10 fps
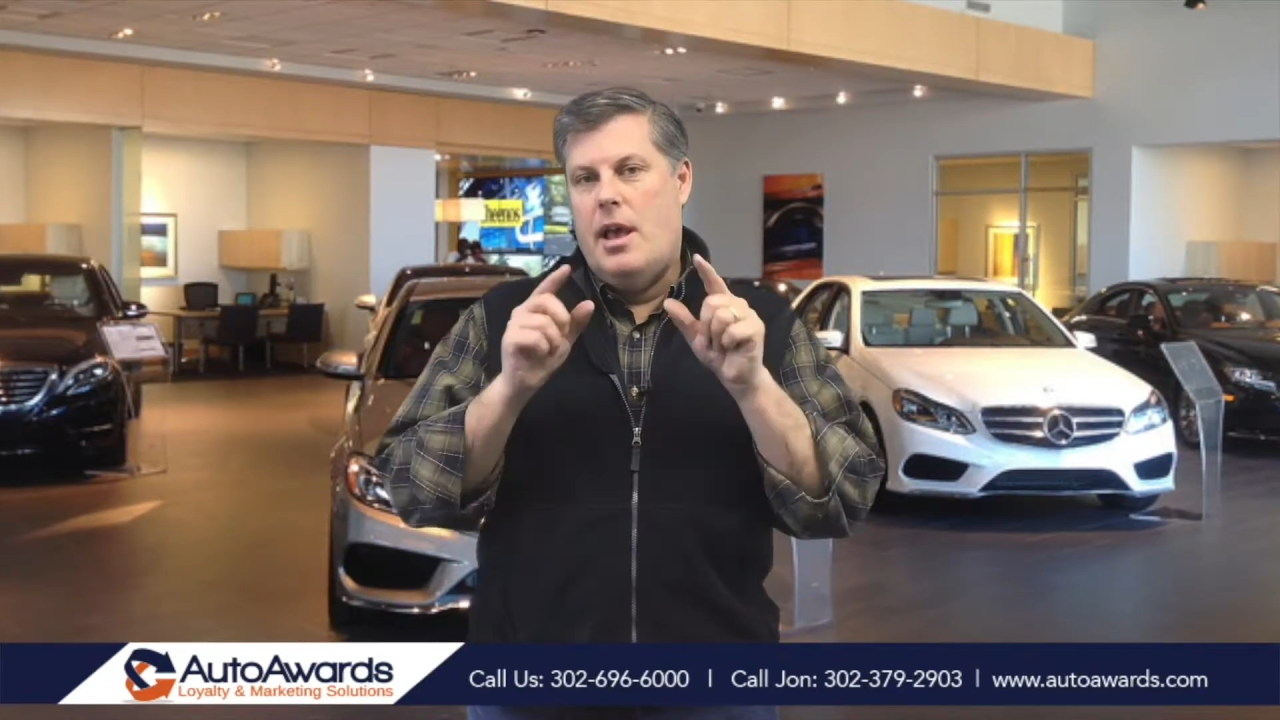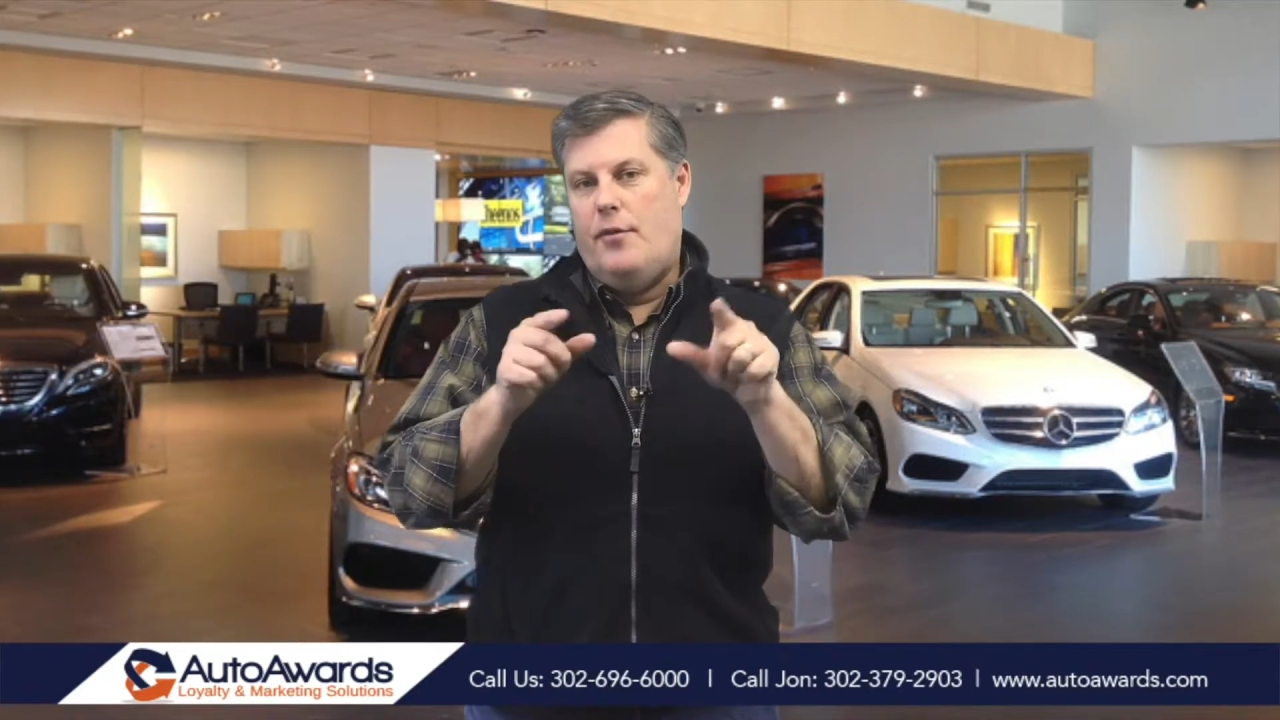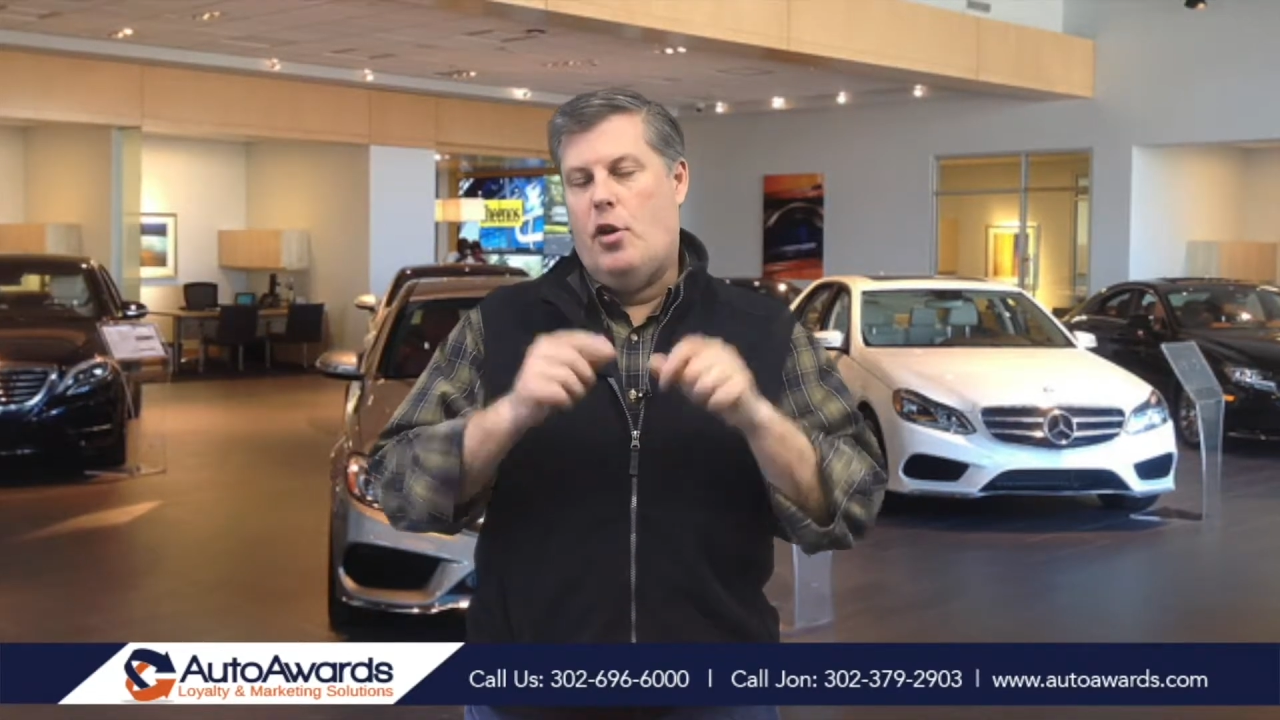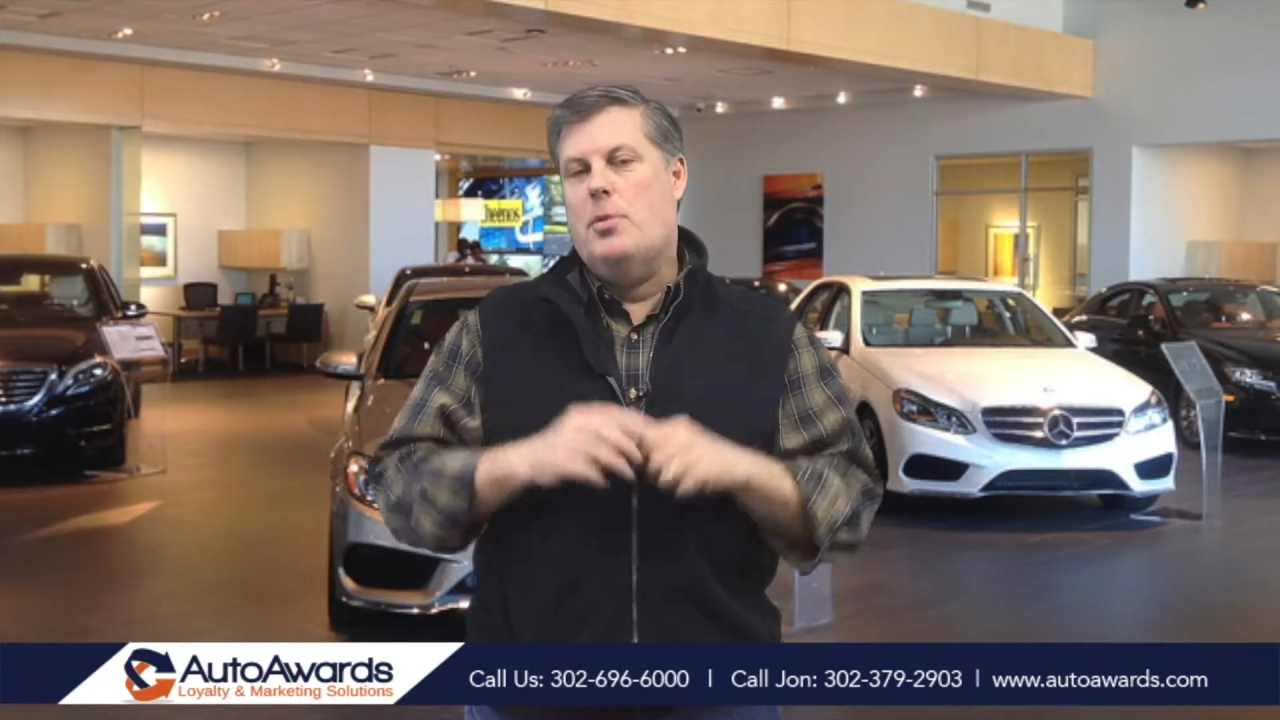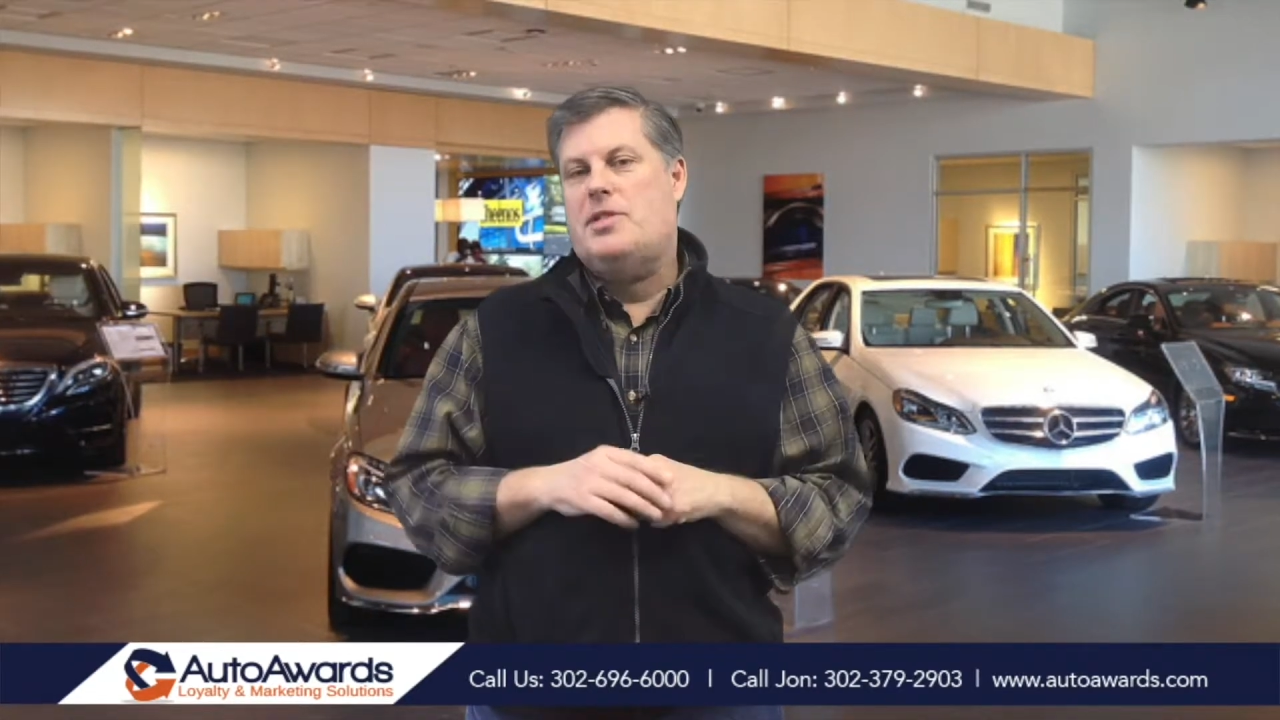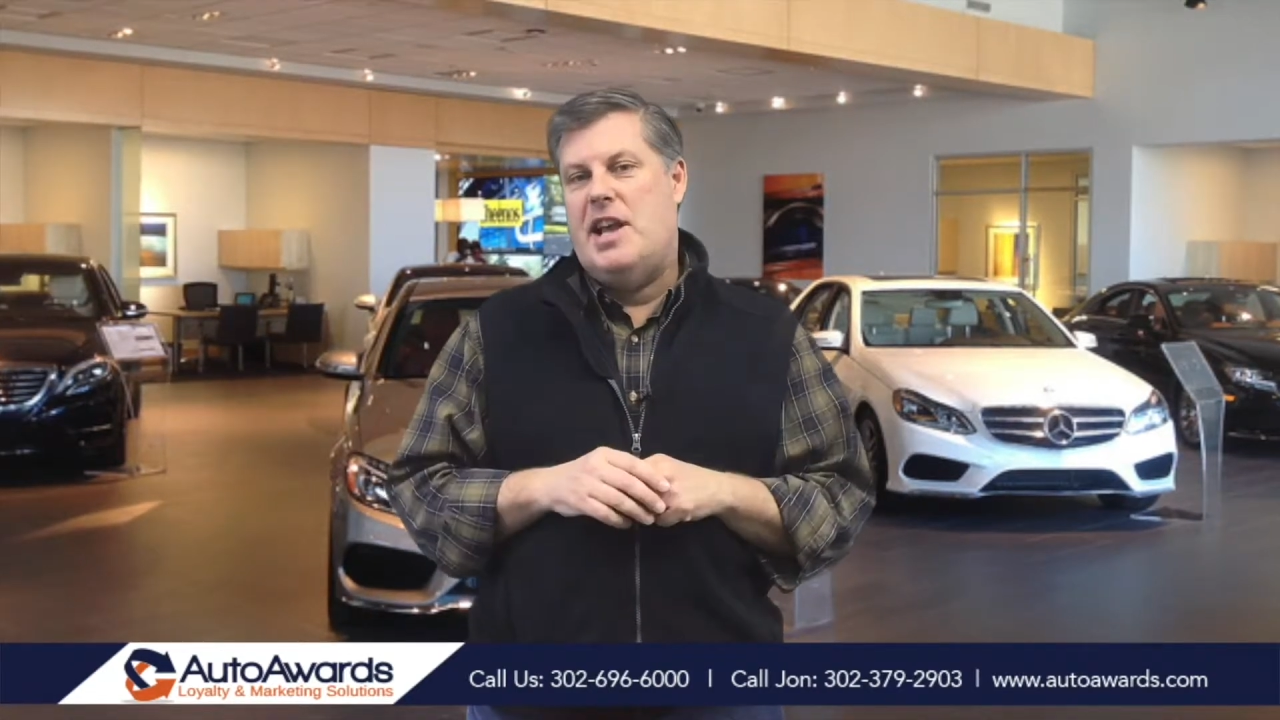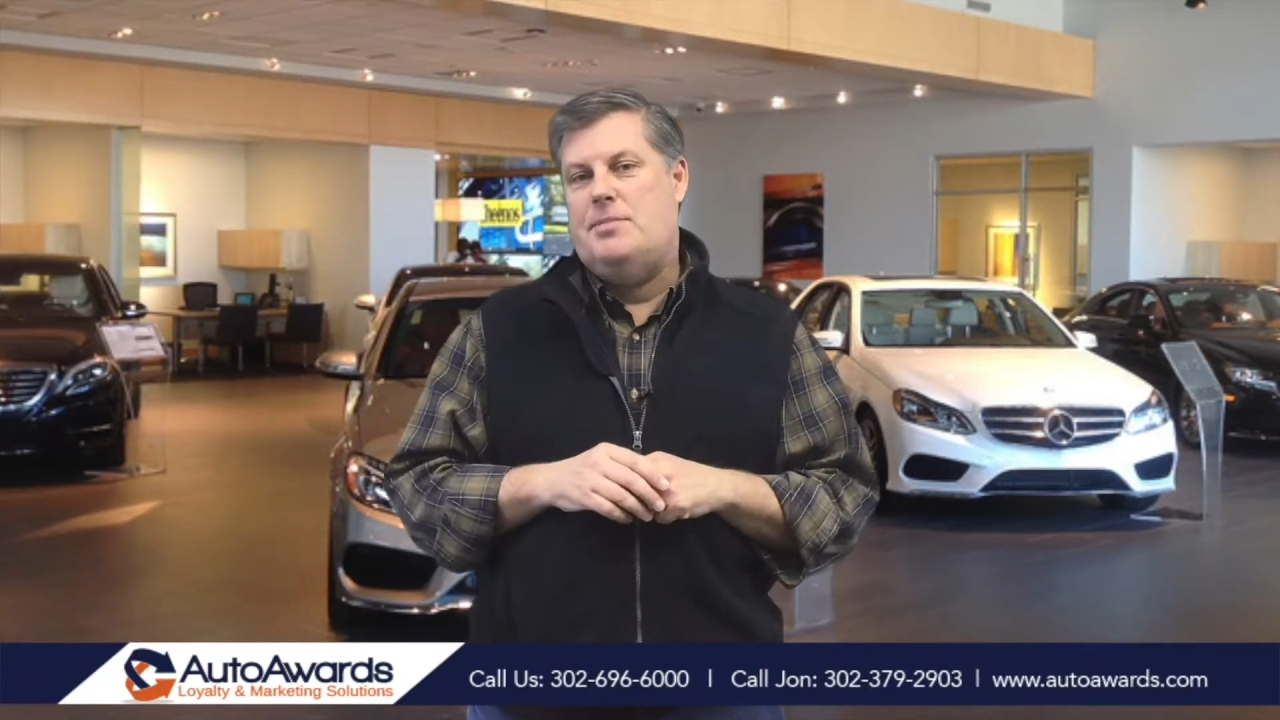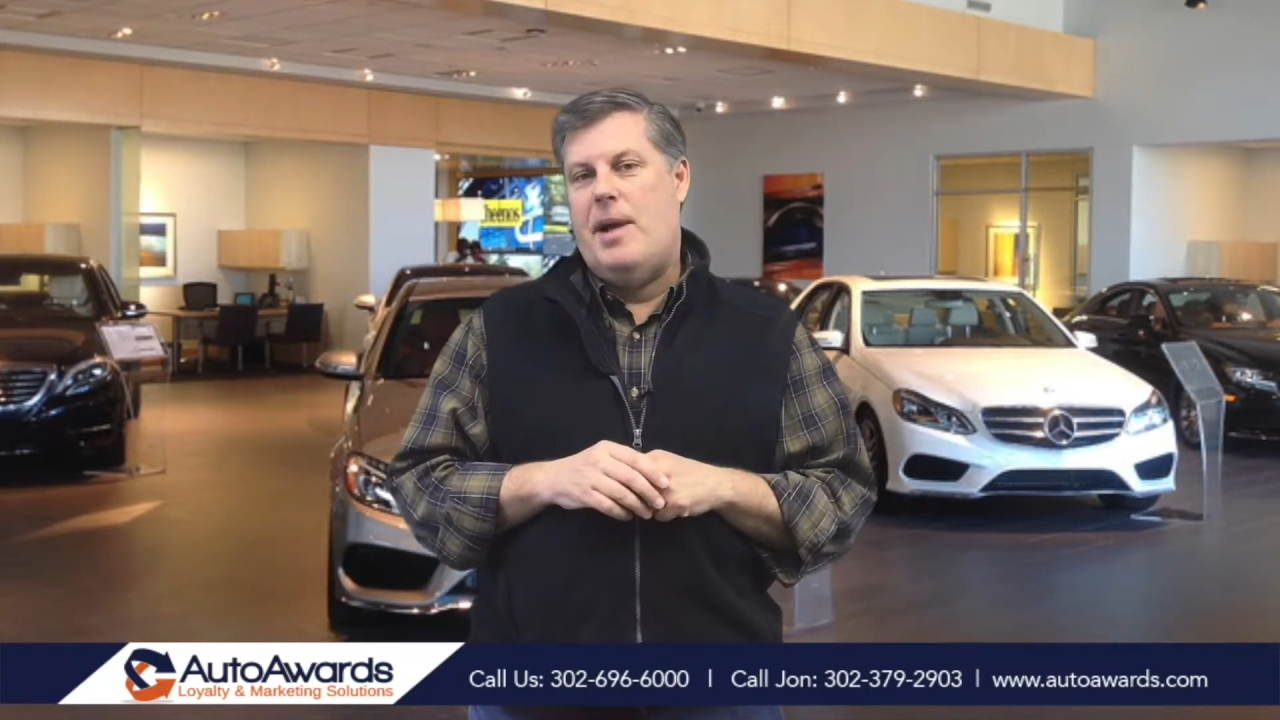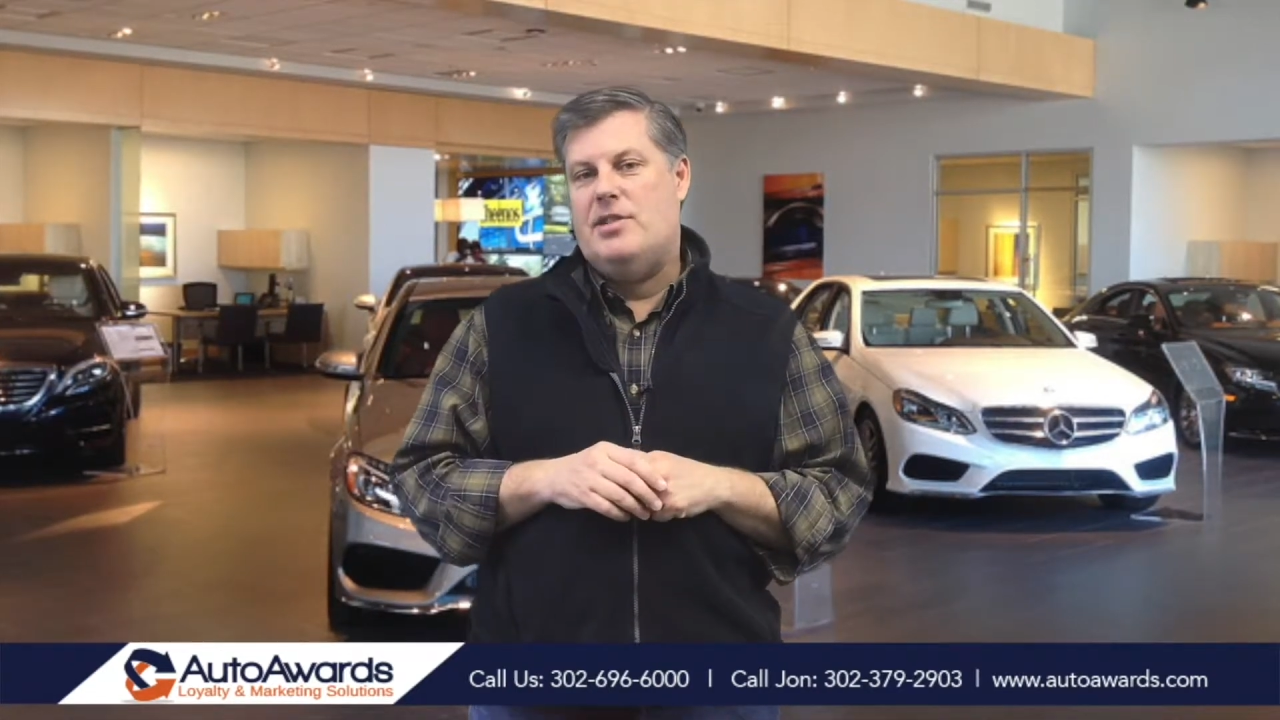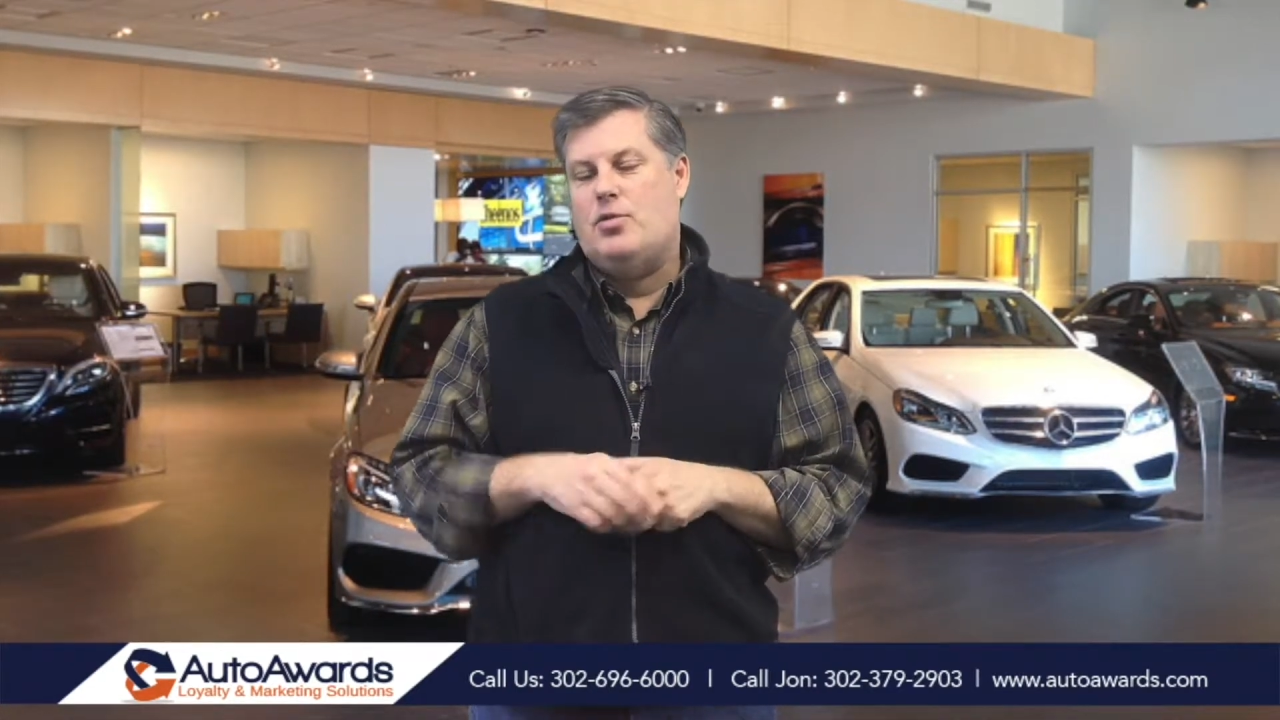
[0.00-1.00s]
If you're a
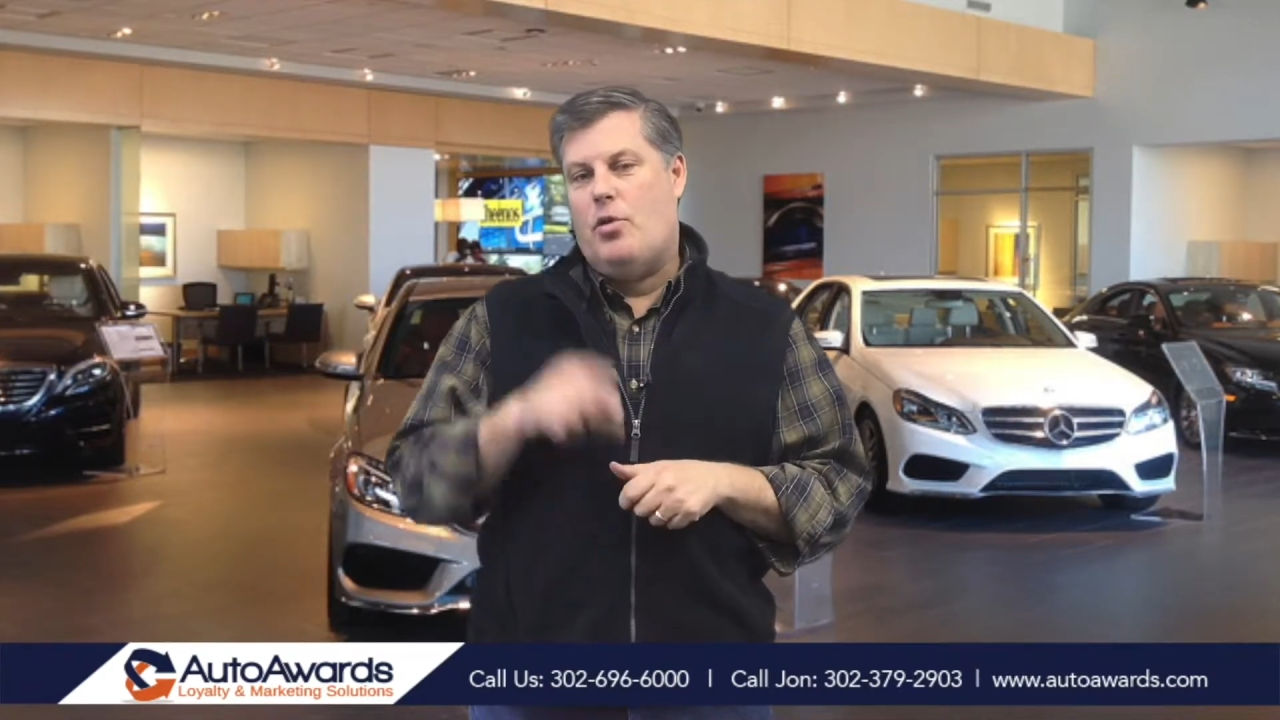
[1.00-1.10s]
Mercedes-Benz